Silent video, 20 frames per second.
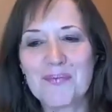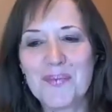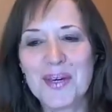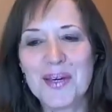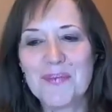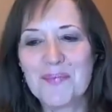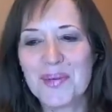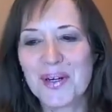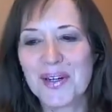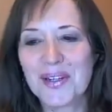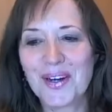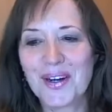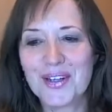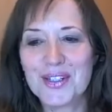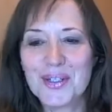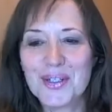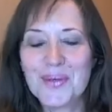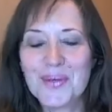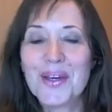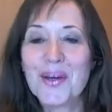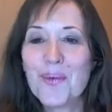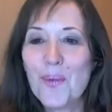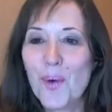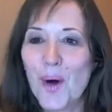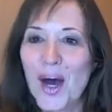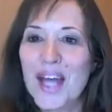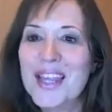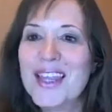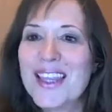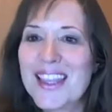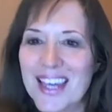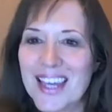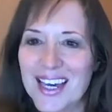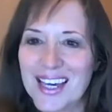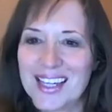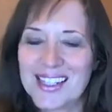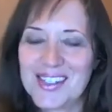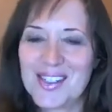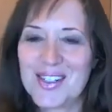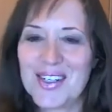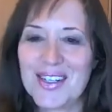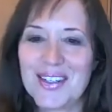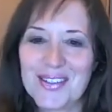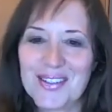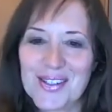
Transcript: people are doing one thing, Jill,